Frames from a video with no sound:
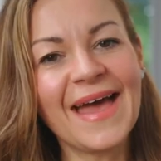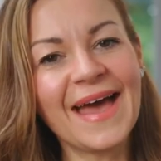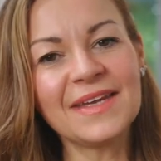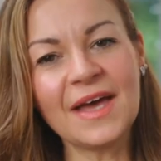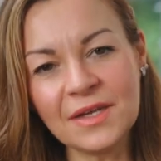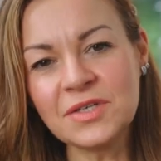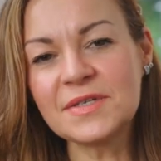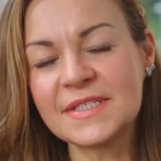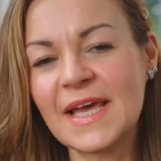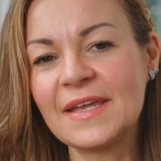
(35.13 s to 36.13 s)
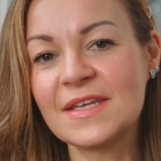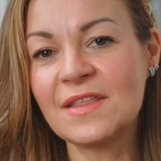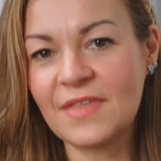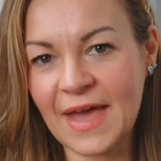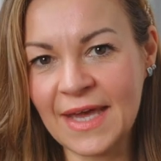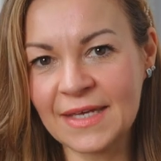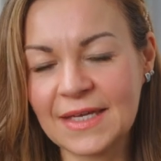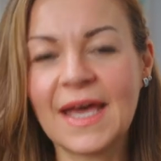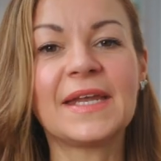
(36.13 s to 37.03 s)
And understanding that